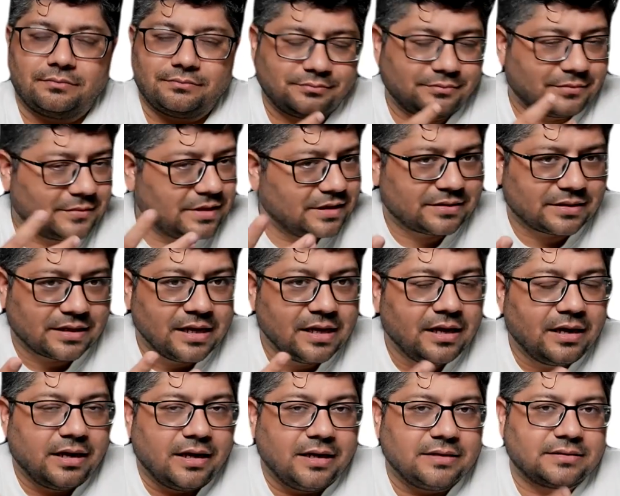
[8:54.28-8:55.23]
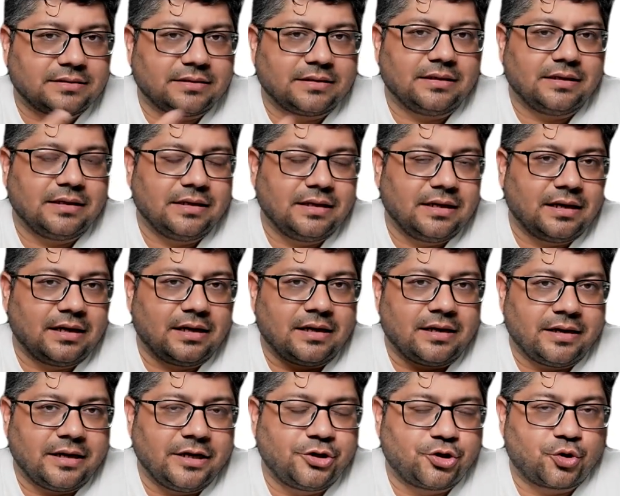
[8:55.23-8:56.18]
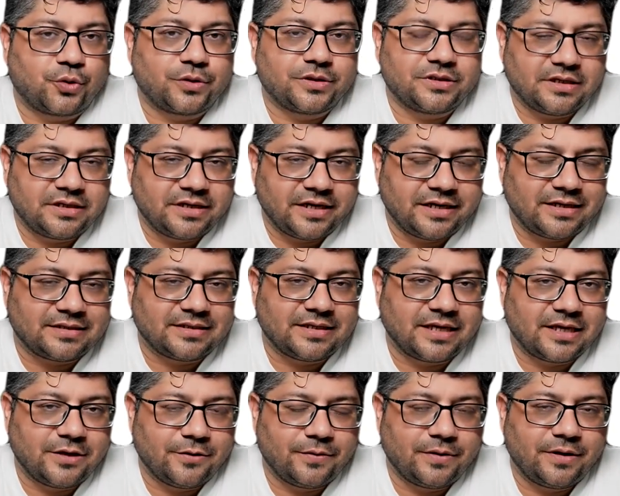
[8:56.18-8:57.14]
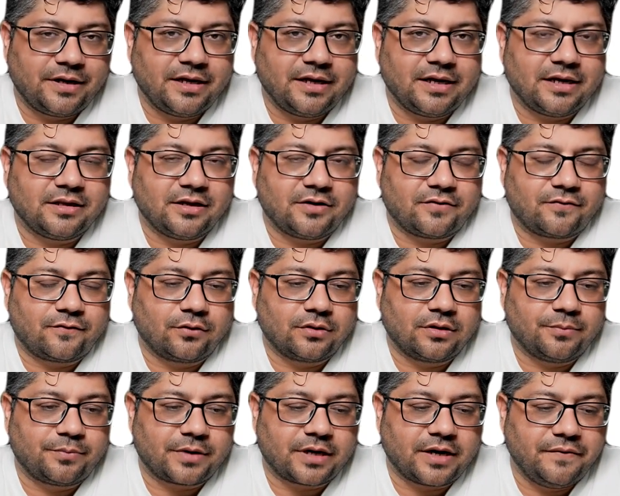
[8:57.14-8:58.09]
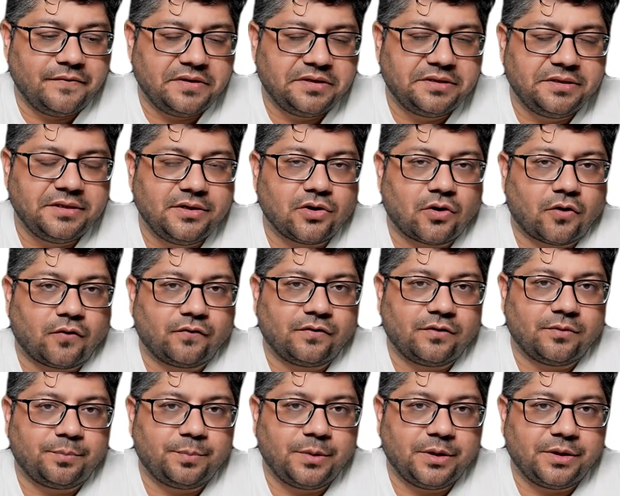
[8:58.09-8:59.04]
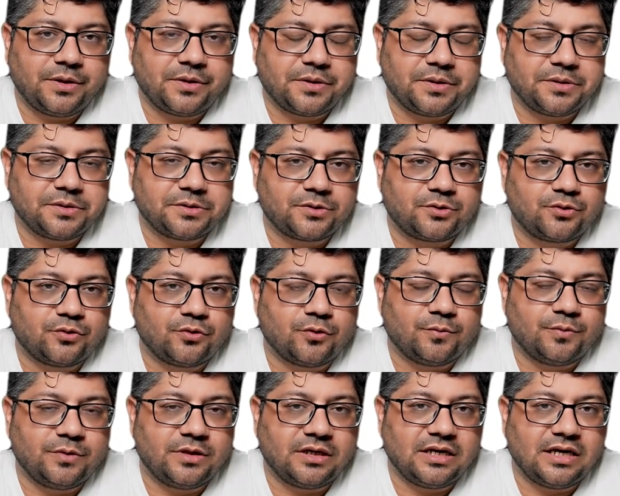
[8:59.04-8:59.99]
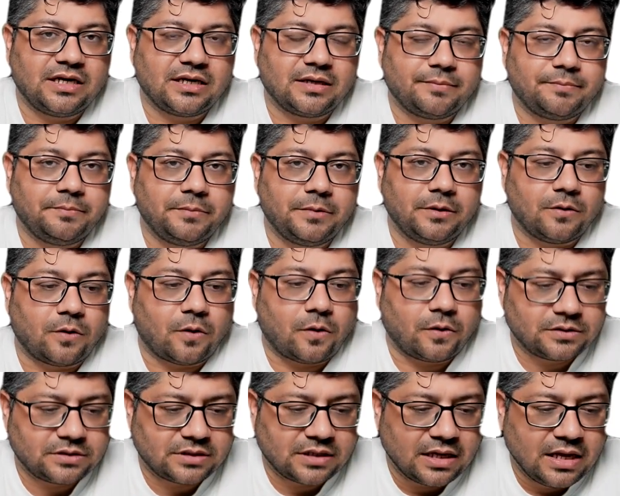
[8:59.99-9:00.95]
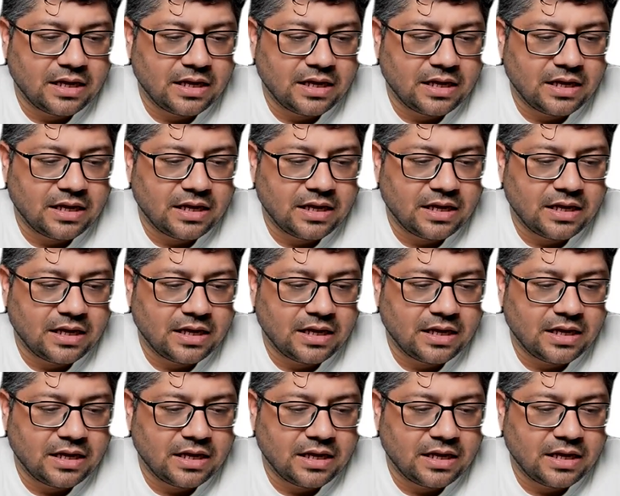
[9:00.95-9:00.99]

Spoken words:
is ensures the data security, and therefore the privacy of the patients to whom the data belongs.